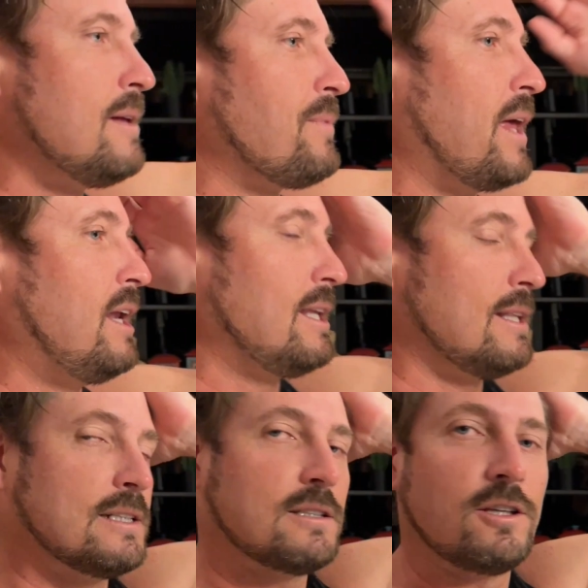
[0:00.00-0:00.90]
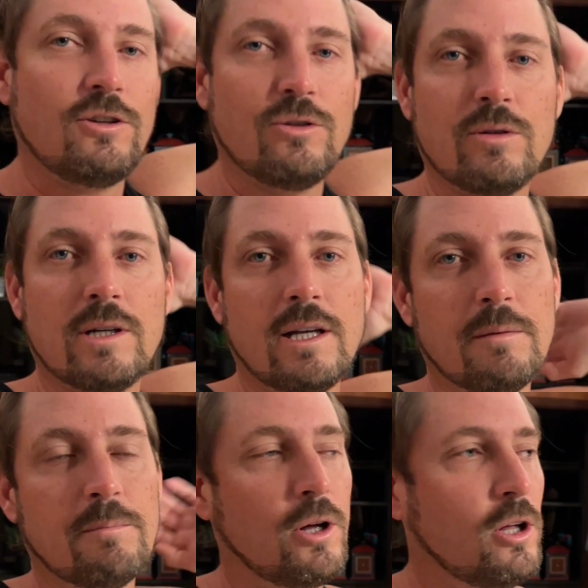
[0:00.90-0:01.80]
anything that's a Hue
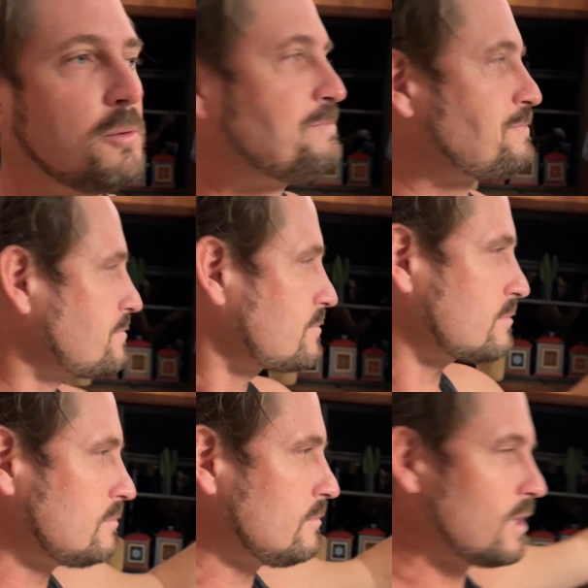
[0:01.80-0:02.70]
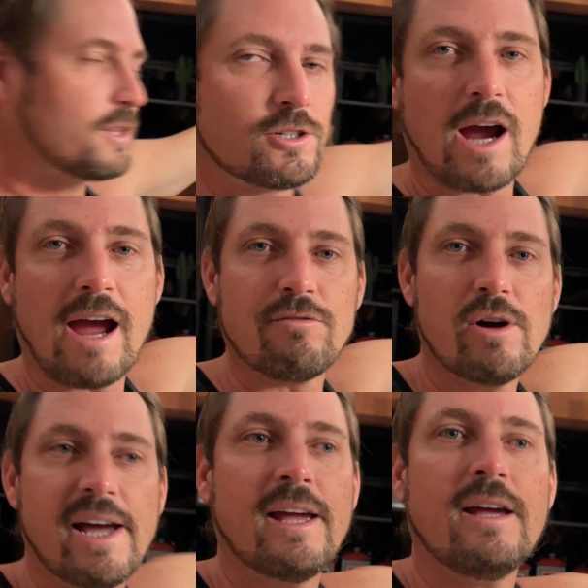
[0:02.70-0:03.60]
bulb, the
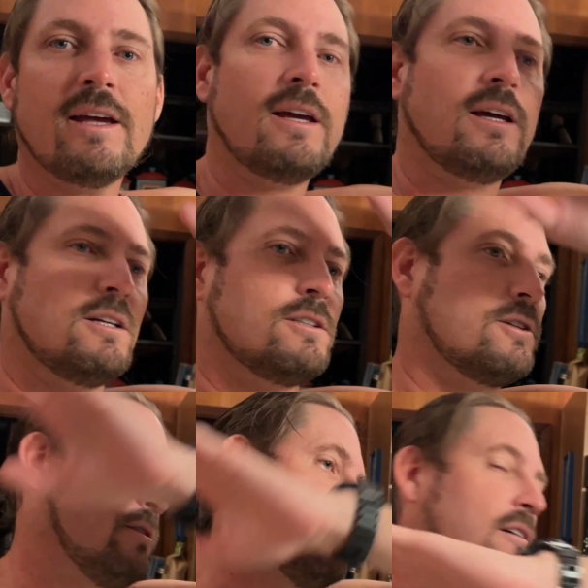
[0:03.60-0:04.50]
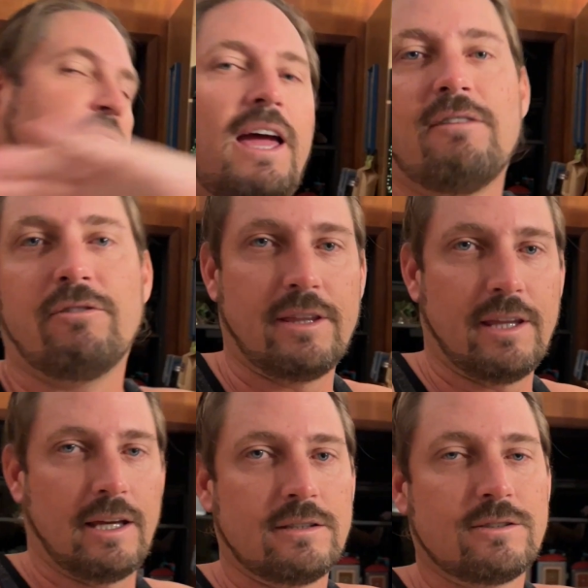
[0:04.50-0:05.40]
driveway, turns off
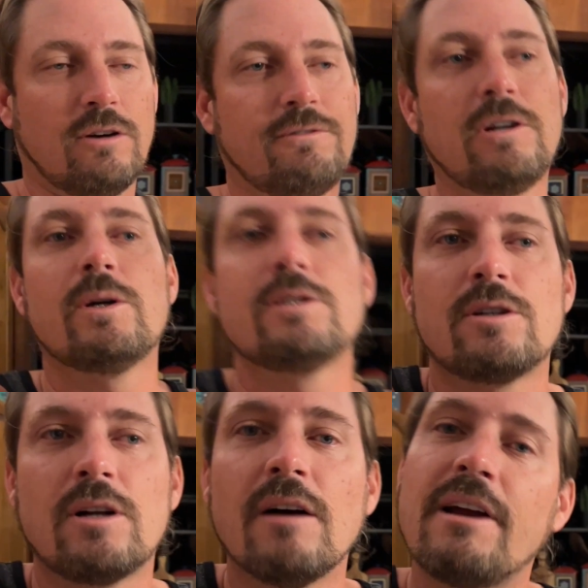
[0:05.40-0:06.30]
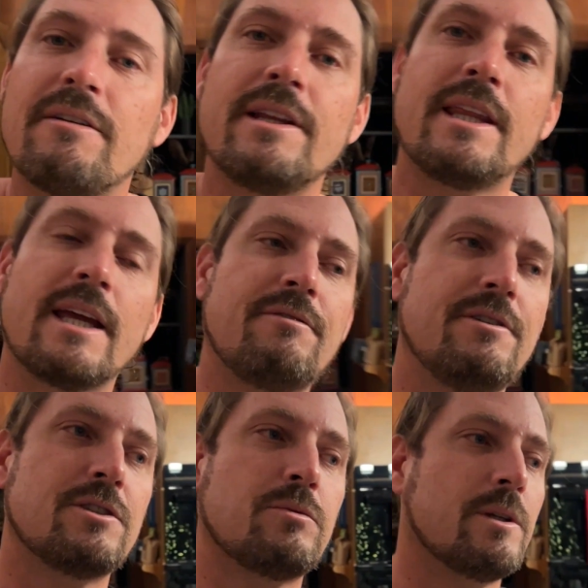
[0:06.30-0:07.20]
everything. So if you don't want to turn off everything, if you
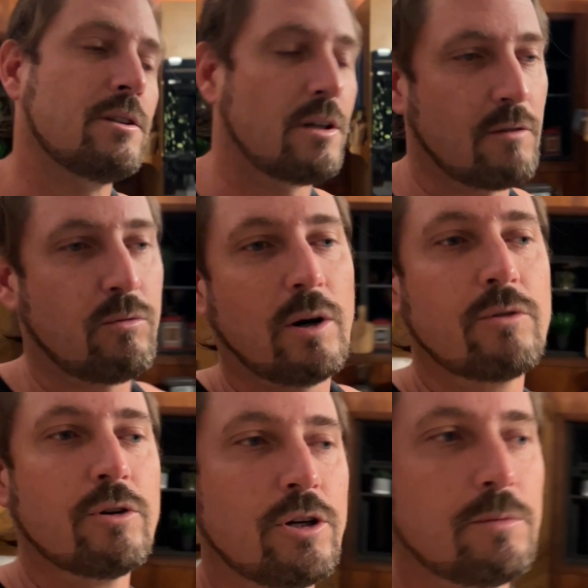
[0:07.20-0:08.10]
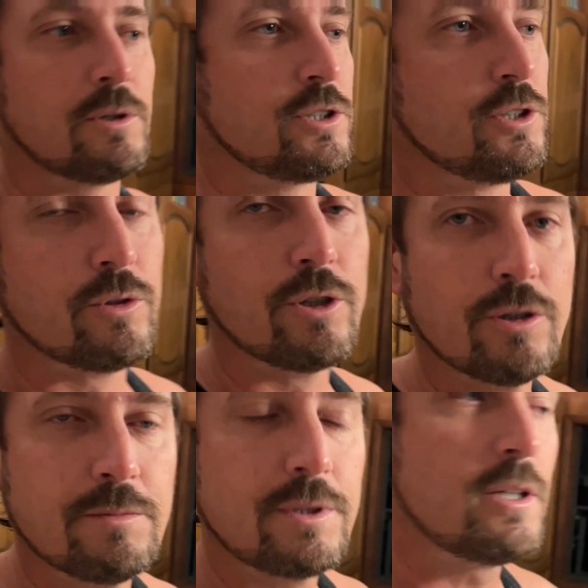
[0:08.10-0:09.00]
just want to turn off one room or two
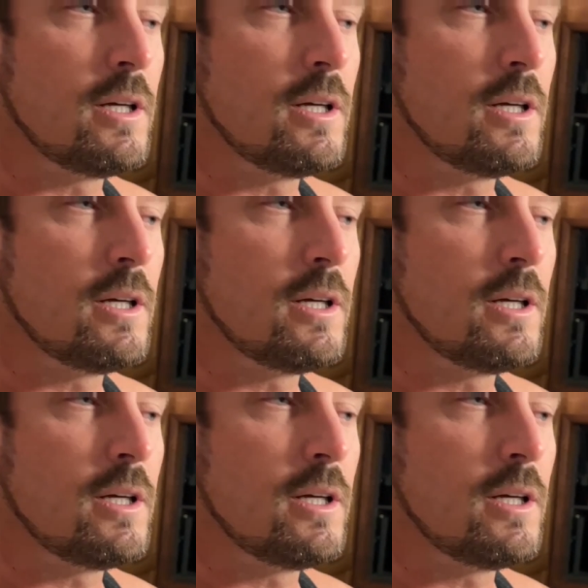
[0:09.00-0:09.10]
rooms,